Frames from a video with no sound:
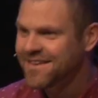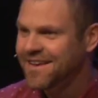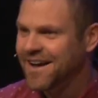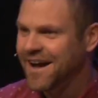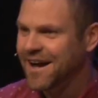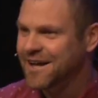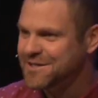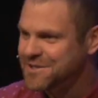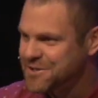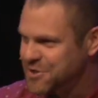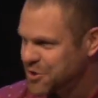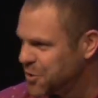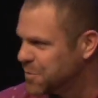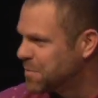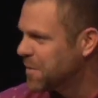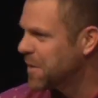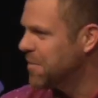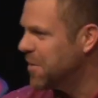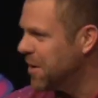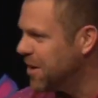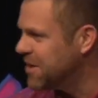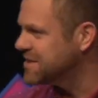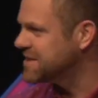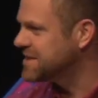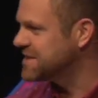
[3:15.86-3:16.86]
on Super
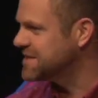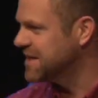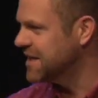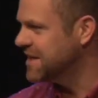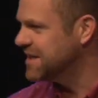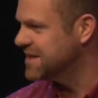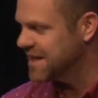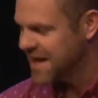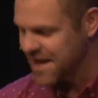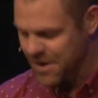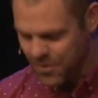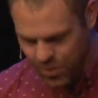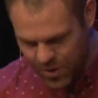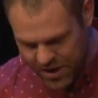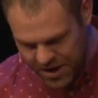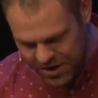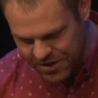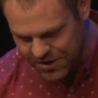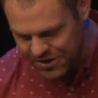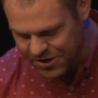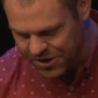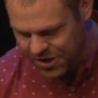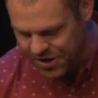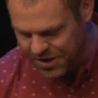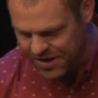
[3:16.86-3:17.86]
Bowl Sunday, we
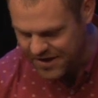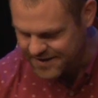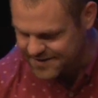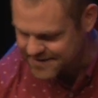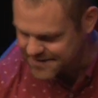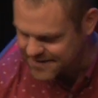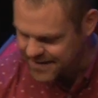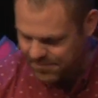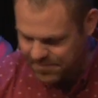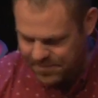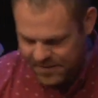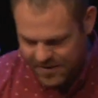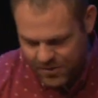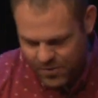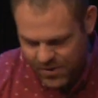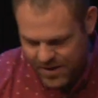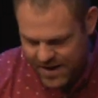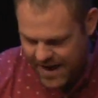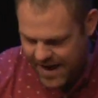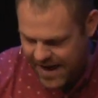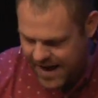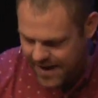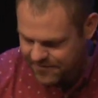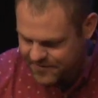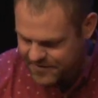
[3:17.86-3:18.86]
are learning something we
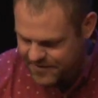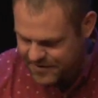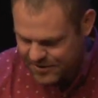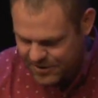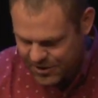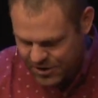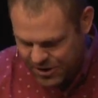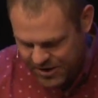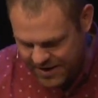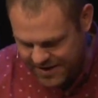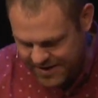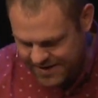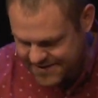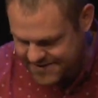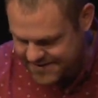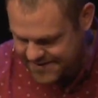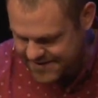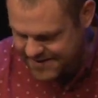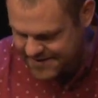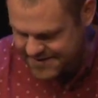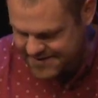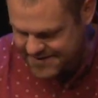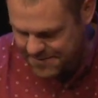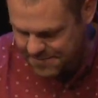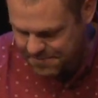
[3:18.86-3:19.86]
have to learn, and it's
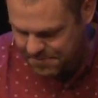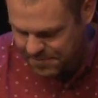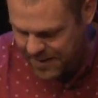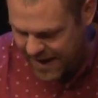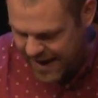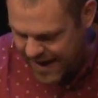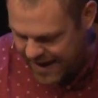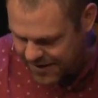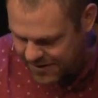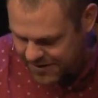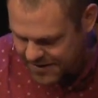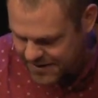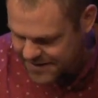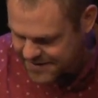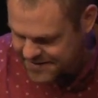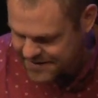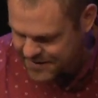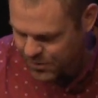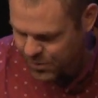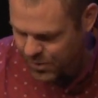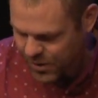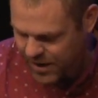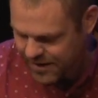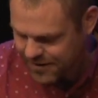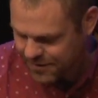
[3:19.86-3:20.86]
this the battle
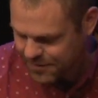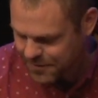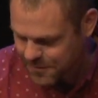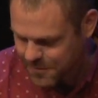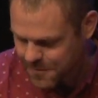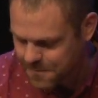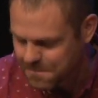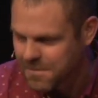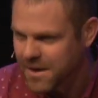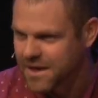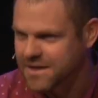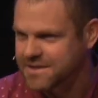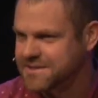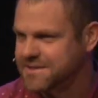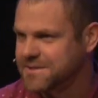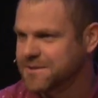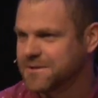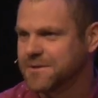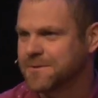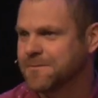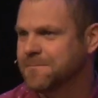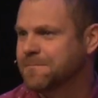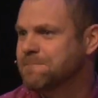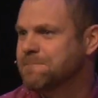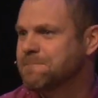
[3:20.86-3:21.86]
isn't won through
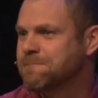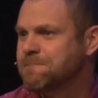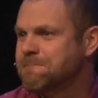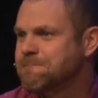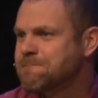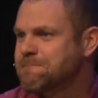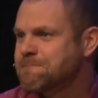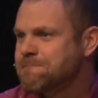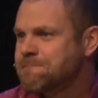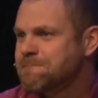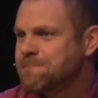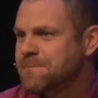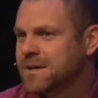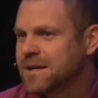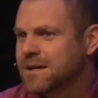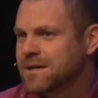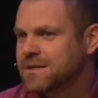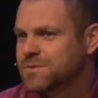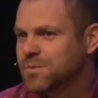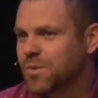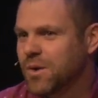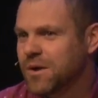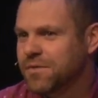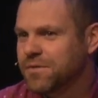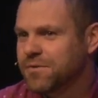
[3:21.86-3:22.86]
muscle,
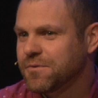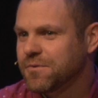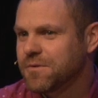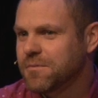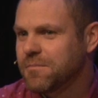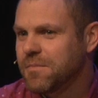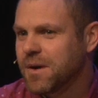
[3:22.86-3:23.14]
it's won through the